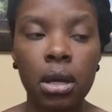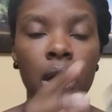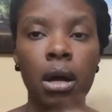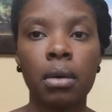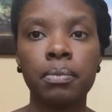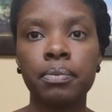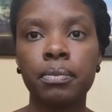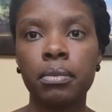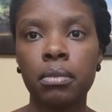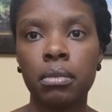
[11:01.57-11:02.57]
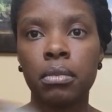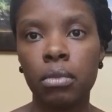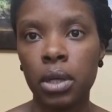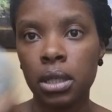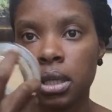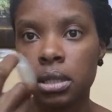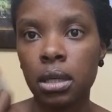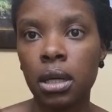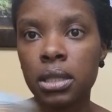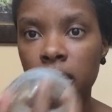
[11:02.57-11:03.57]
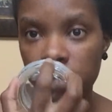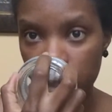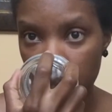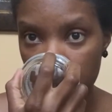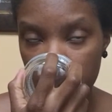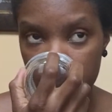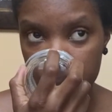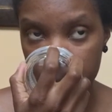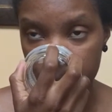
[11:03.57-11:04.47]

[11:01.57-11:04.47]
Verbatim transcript: Um, one is a, definitely a um,